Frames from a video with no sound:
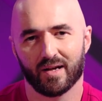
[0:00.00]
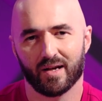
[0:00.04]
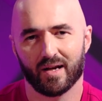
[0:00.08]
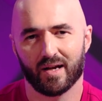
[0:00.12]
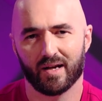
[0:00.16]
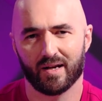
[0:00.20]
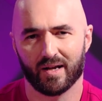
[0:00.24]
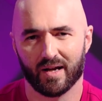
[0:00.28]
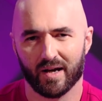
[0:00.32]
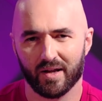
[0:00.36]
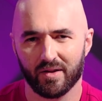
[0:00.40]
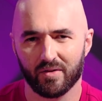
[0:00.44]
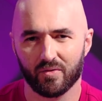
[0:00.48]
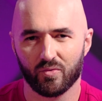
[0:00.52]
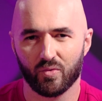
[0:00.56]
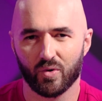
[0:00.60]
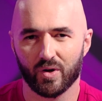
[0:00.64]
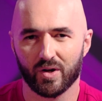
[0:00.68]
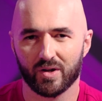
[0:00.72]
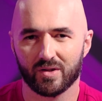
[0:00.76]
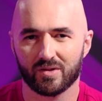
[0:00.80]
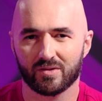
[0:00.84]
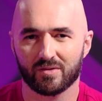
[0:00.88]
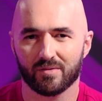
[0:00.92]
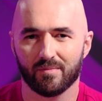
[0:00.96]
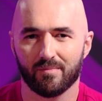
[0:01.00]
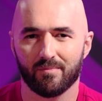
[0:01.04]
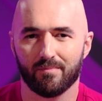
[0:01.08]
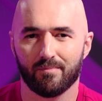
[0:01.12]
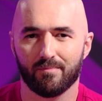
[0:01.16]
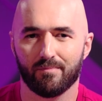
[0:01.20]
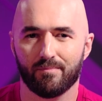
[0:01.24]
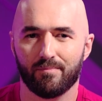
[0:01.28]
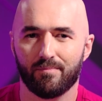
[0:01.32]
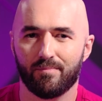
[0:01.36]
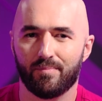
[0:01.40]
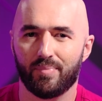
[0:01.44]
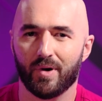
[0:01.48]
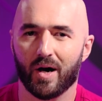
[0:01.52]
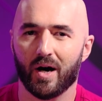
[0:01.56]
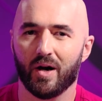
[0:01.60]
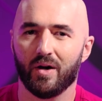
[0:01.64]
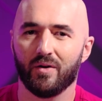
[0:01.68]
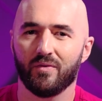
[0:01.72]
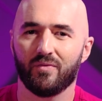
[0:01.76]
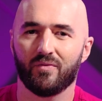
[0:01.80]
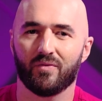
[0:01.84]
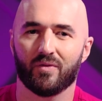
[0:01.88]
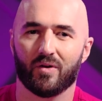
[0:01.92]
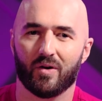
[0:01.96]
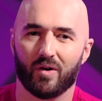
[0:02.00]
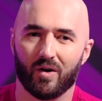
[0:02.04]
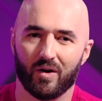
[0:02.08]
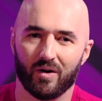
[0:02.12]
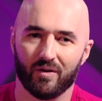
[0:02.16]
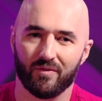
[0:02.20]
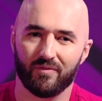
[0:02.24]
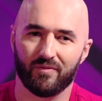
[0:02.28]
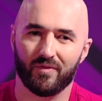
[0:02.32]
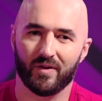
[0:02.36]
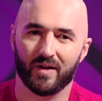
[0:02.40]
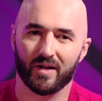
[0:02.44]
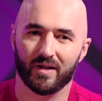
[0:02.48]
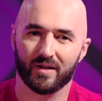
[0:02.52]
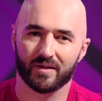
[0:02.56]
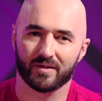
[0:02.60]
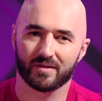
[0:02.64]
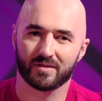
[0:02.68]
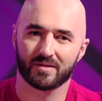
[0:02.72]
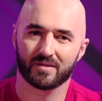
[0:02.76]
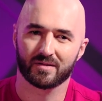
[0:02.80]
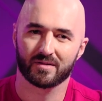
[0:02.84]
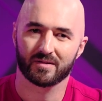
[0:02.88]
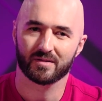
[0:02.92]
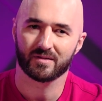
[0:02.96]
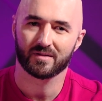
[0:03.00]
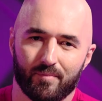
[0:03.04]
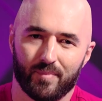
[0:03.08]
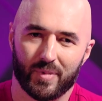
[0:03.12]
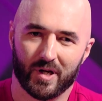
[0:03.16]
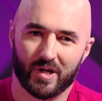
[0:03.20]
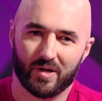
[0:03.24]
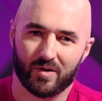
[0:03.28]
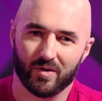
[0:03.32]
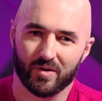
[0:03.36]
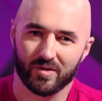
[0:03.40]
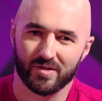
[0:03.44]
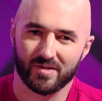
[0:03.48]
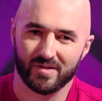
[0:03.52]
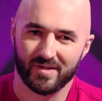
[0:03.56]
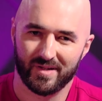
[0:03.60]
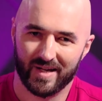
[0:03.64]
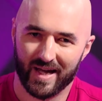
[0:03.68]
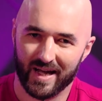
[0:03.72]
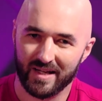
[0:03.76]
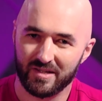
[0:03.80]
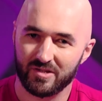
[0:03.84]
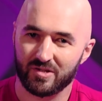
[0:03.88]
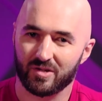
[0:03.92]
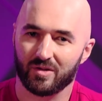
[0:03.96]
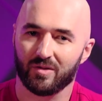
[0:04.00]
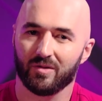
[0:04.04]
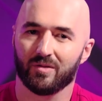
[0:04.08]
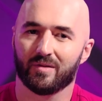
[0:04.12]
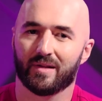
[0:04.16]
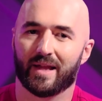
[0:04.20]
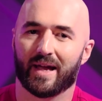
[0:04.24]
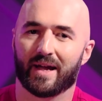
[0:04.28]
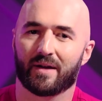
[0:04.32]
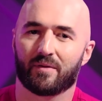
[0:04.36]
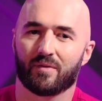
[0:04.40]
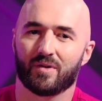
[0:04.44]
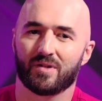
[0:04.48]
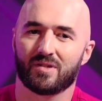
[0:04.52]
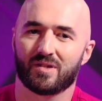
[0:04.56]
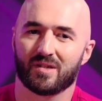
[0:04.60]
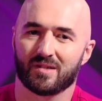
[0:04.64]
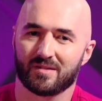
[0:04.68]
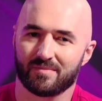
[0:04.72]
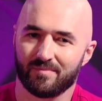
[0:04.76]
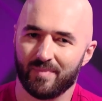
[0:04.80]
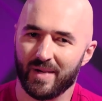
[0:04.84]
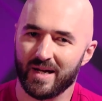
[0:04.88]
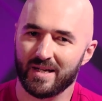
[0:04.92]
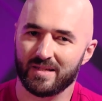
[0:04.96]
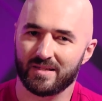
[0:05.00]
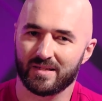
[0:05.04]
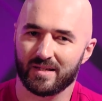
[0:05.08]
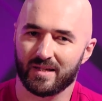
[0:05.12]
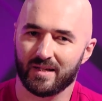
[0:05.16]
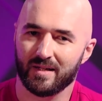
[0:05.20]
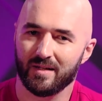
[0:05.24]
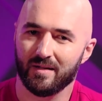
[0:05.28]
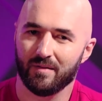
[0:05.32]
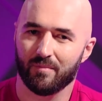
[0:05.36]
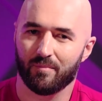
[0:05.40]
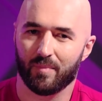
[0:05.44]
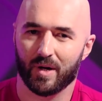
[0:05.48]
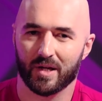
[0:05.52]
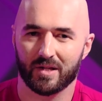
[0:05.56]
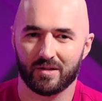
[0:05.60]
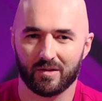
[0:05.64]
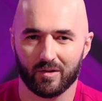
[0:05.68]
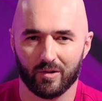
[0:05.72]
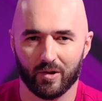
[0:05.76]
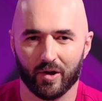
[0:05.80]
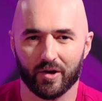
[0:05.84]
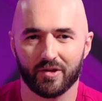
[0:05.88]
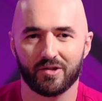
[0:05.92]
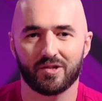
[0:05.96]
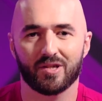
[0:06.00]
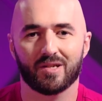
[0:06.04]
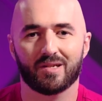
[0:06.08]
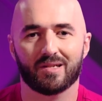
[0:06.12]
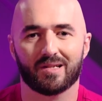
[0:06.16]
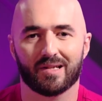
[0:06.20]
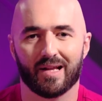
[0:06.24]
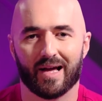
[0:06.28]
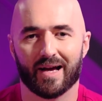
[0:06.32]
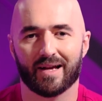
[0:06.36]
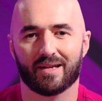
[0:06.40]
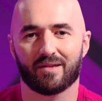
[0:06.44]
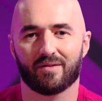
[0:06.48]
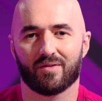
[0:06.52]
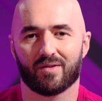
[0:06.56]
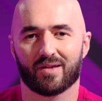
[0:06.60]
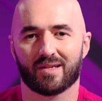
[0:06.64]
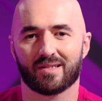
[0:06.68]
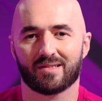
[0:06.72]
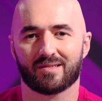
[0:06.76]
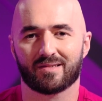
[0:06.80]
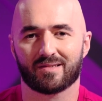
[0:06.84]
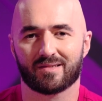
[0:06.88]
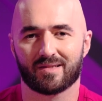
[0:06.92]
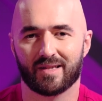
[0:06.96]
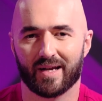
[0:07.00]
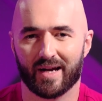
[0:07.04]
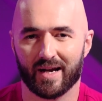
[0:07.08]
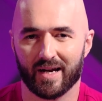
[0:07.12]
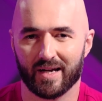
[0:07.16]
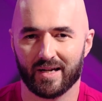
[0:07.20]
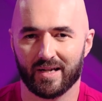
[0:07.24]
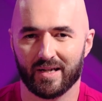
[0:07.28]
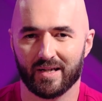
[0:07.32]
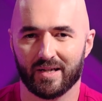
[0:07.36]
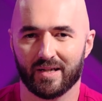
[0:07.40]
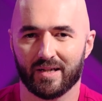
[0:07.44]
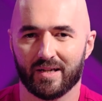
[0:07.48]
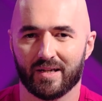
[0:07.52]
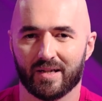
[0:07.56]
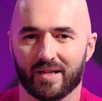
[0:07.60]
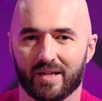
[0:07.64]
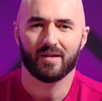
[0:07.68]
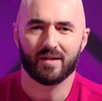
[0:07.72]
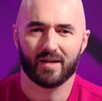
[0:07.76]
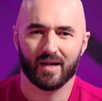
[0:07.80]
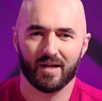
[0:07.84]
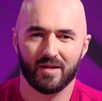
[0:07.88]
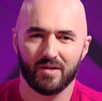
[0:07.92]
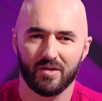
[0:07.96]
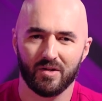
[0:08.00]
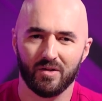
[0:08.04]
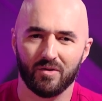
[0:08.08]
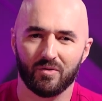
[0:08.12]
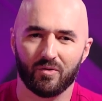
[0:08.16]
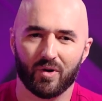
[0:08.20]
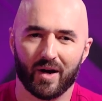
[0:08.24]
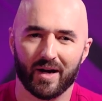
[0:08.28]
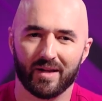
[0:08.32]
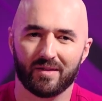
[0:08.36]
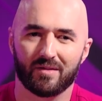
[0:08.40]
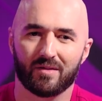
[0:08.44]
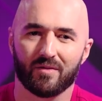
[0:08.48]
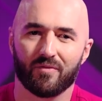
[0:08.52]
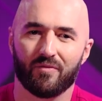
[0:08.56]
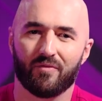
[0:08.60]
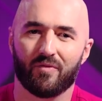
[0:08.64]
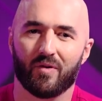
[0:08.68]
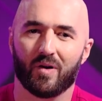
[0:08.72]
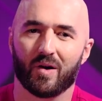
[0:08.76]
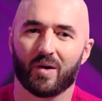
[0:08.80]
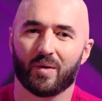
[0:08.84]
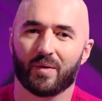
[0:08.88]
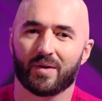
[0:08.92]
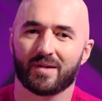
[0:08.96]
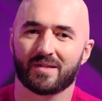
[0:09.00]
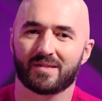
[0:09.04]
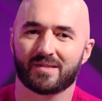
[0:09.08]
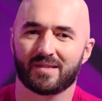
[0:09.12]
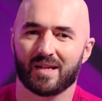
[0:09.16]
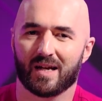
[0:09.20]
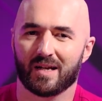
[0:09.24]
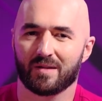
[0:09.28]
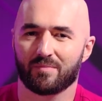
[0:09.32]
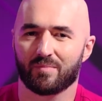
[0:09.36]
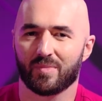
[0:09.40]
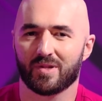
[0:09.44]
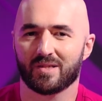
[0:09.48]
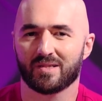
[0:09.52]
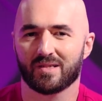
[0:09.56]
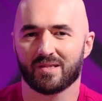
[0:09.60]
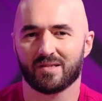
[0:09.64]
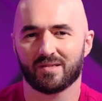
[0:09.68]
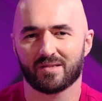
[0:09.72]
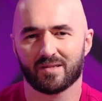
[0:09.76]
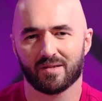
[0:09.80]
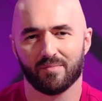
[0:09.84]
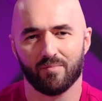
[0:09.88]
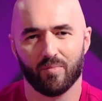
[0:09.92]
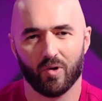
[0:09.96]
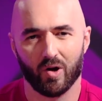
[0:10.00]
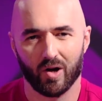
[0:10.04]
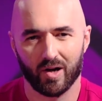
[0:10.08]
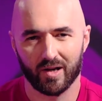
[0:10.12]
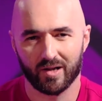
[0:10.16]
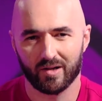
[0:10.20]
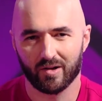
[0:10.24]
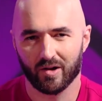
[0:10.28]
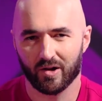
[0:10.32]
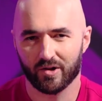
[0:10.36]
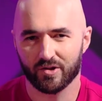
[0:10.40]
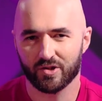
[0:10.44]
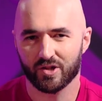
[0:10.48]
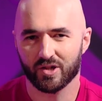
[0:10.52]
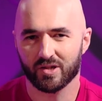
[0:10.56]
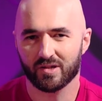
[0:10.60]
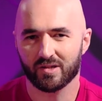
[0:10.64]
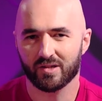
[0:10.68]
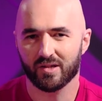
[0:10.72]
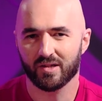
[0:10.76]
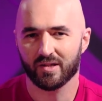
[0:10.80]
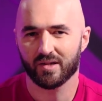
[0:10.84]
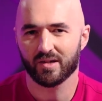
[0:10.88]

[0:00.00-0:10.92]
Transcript: In other words, both are false, because natural language is messy, but logic likes things tidy. Can you write the following statements in symbolic logic?